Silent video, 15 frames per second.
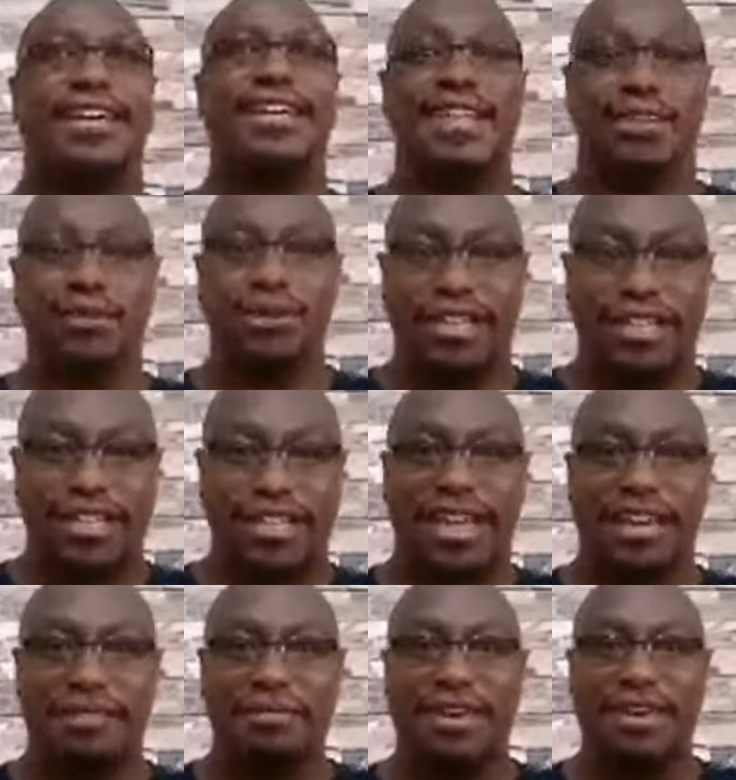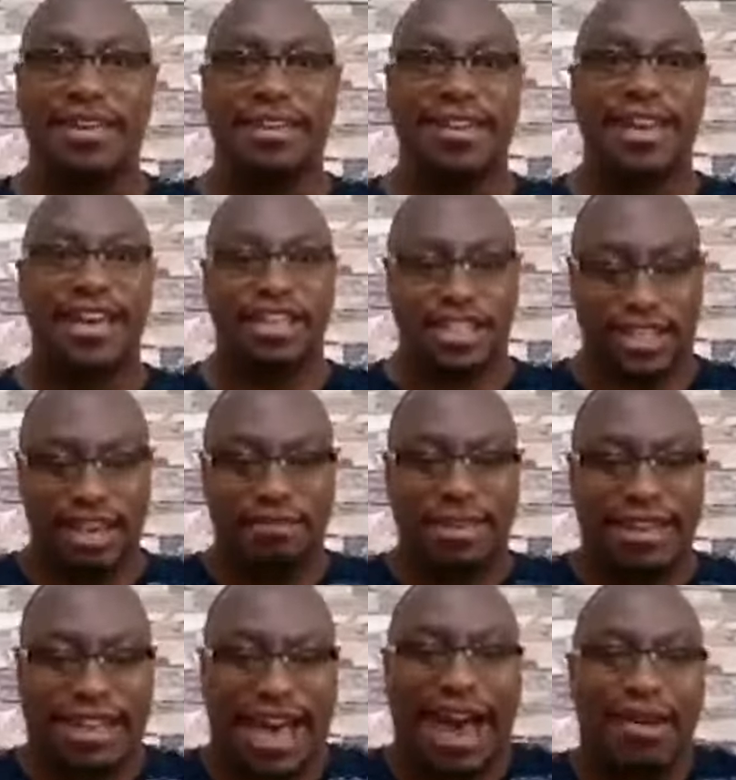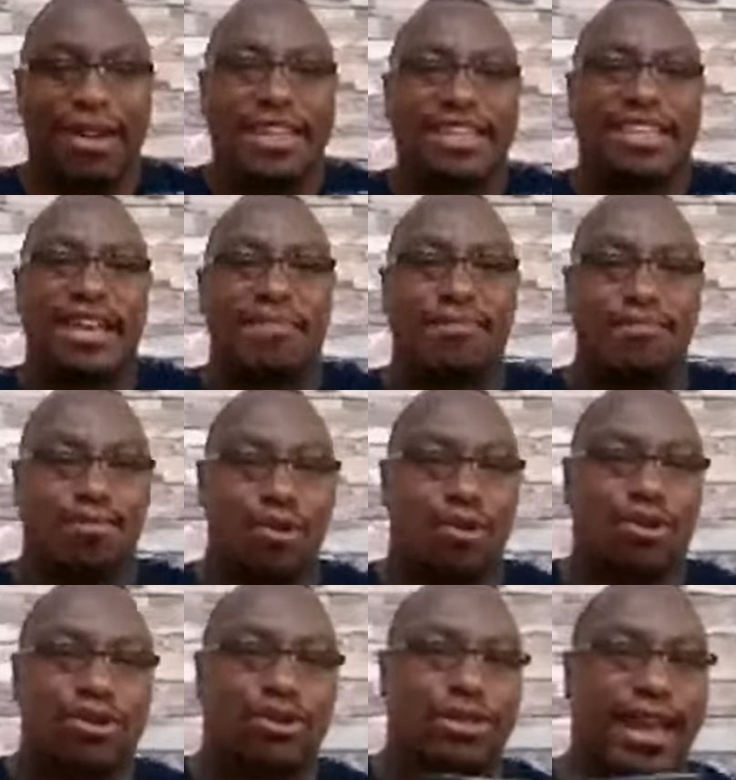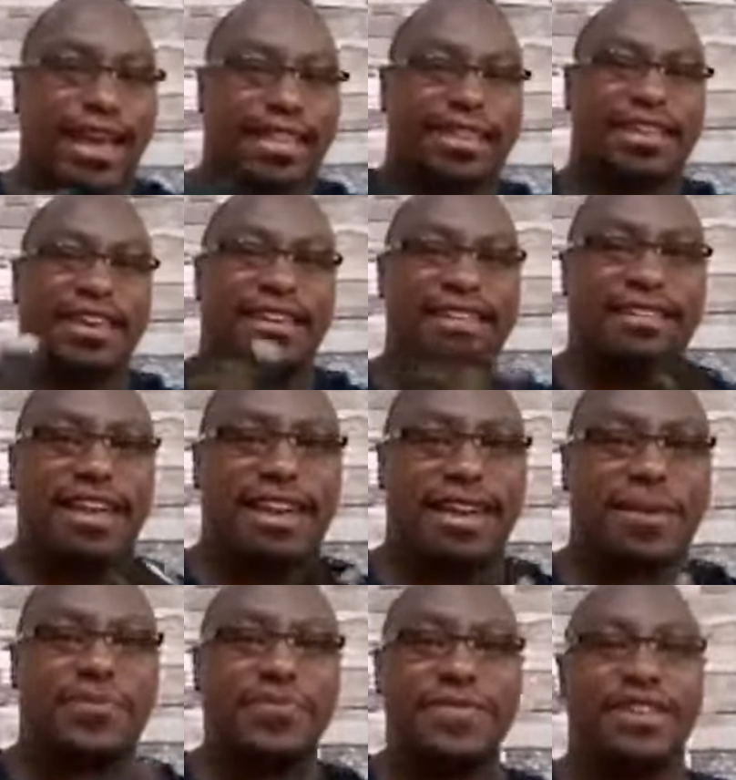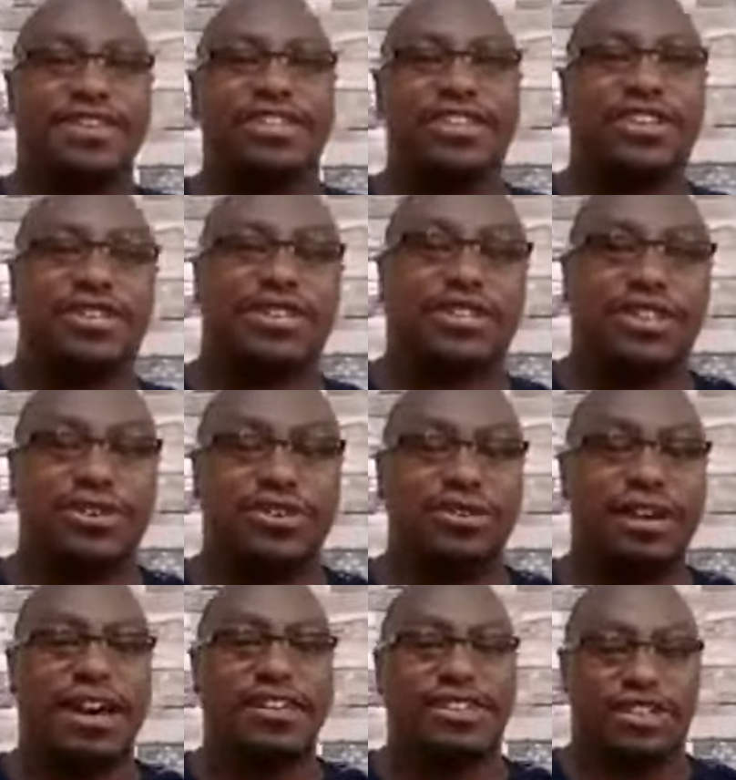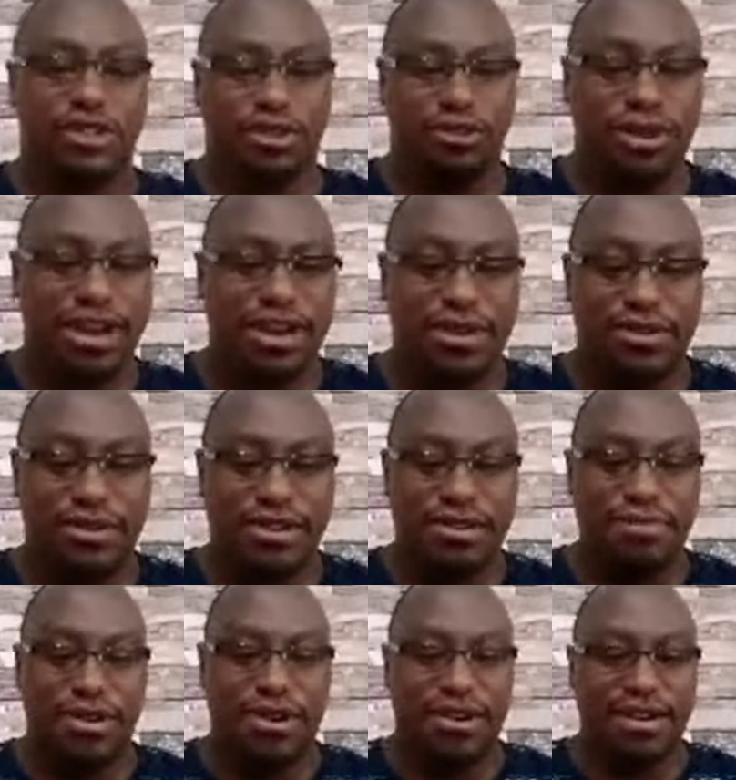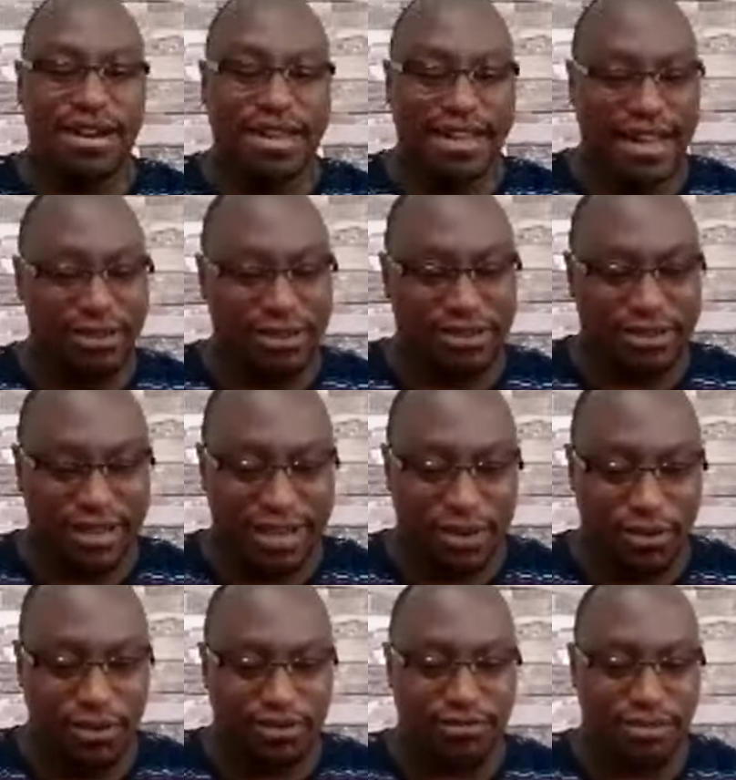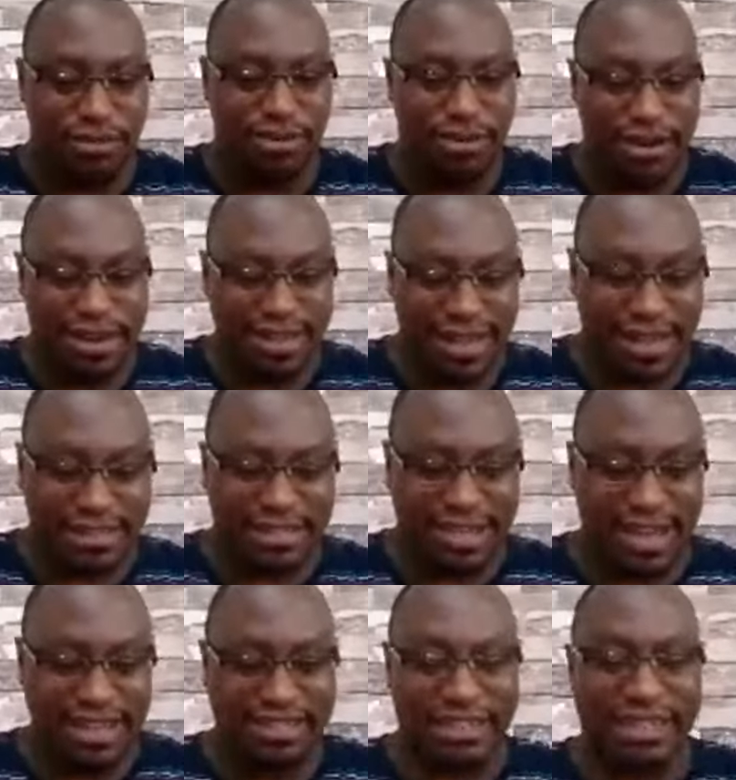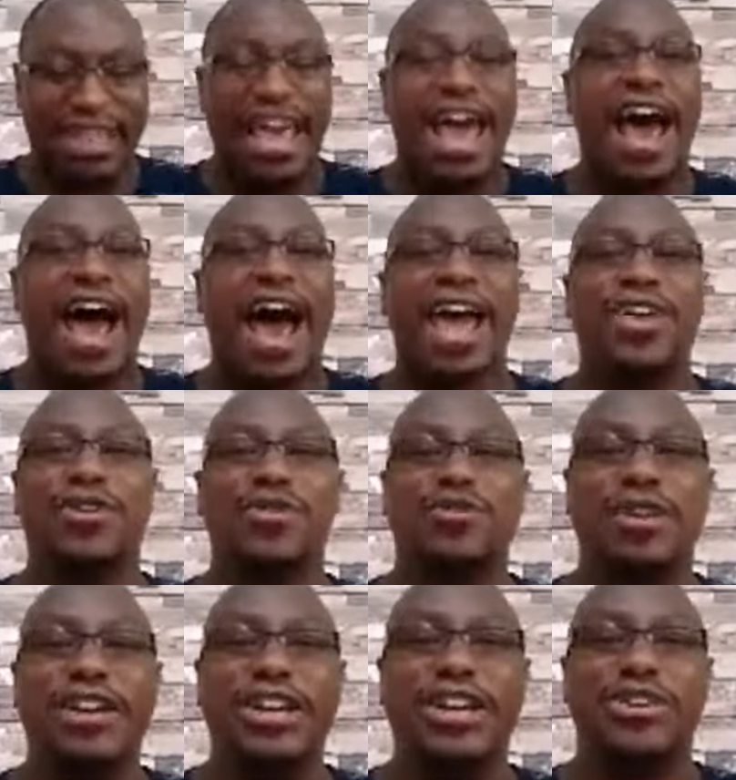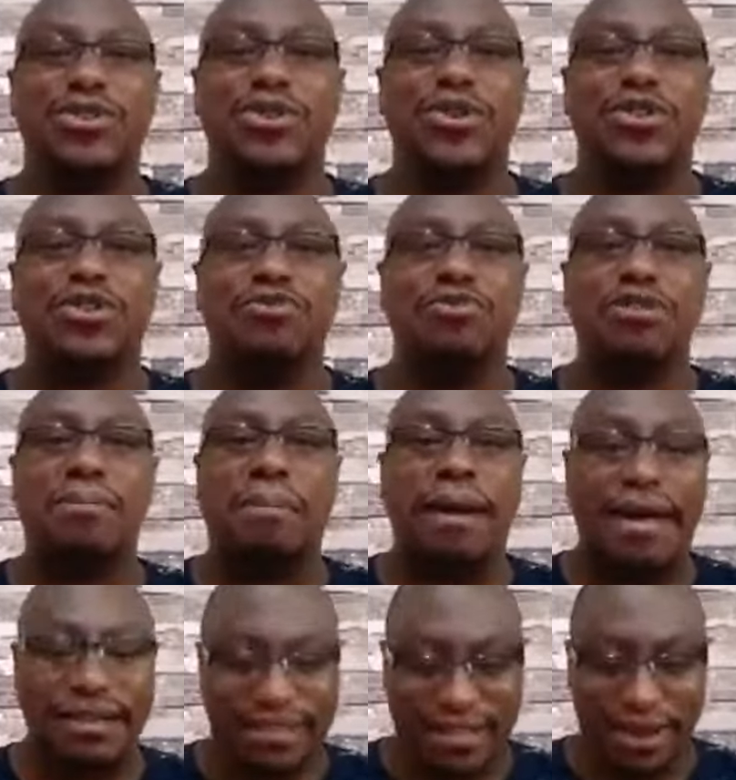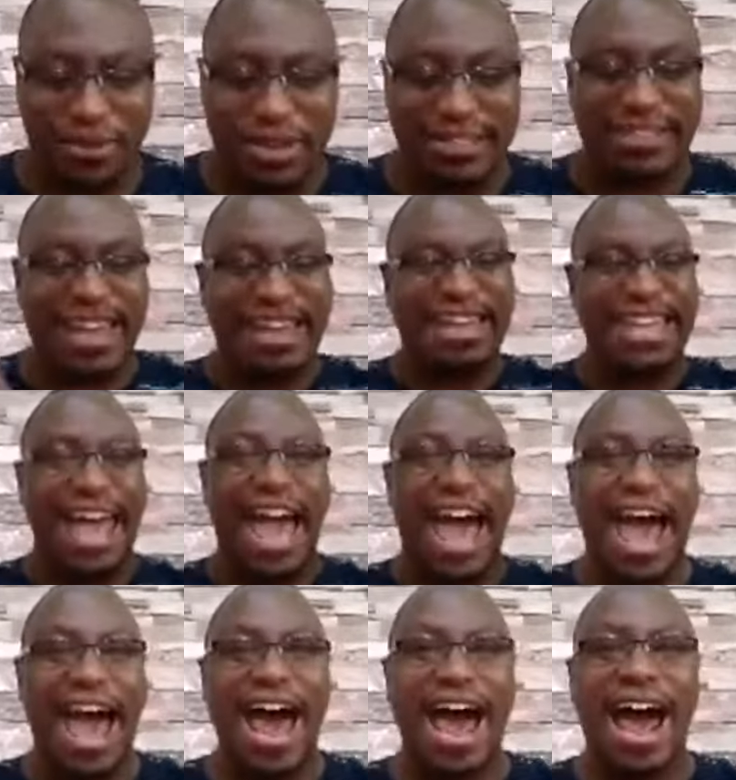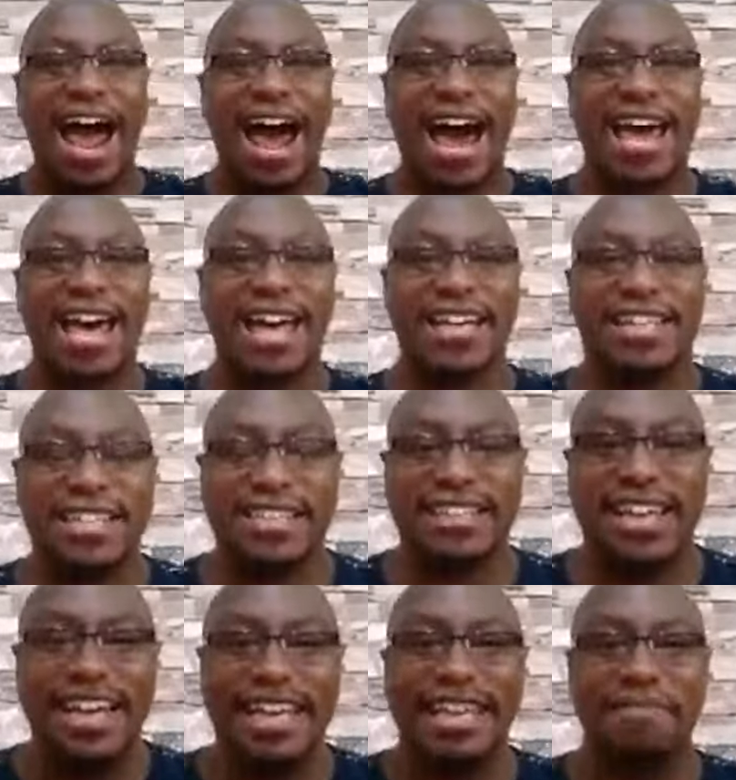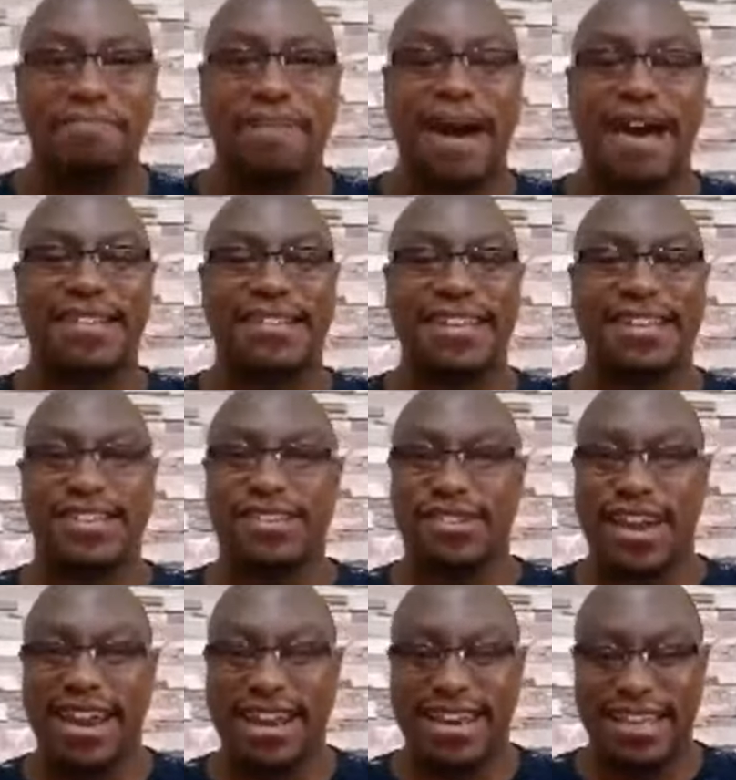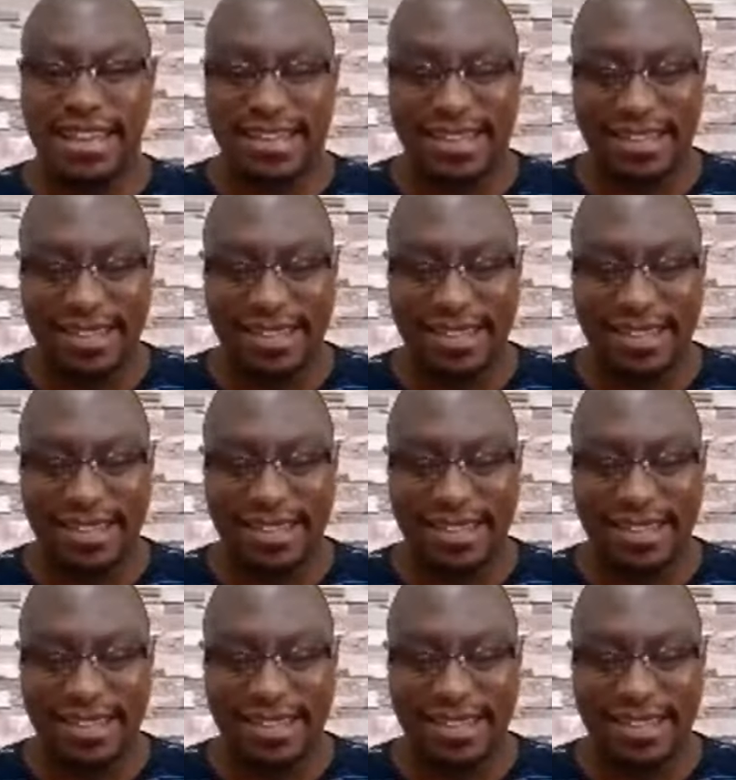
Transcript: And when she came in carrying some books like this. And she told us, children, good morning. And we said, good morning. And she asked us, are you ready to go to Mombasa? We said, yeah. She said, the bus is ready.